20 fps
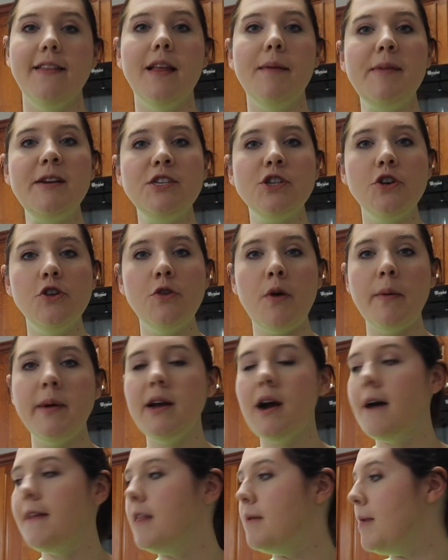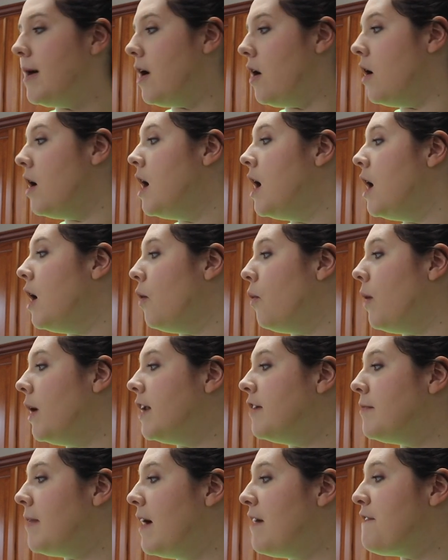Let me show you what we got in the mail. One
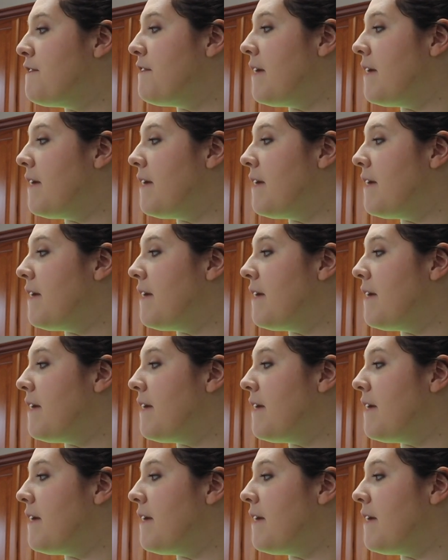of my